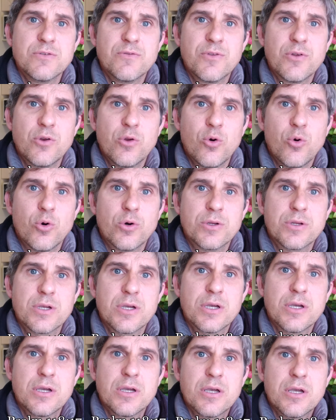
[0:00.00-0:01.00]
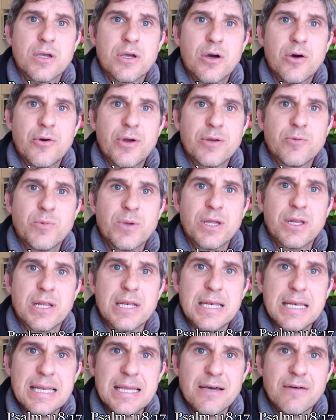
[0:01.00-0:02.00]
of the Lord. All right? We're going
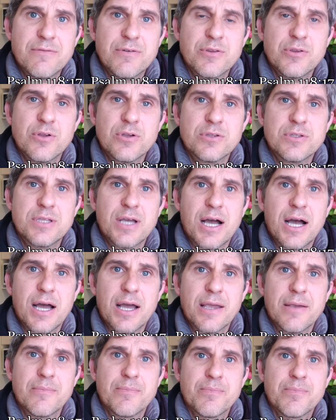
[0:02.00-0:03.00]
to live and not die.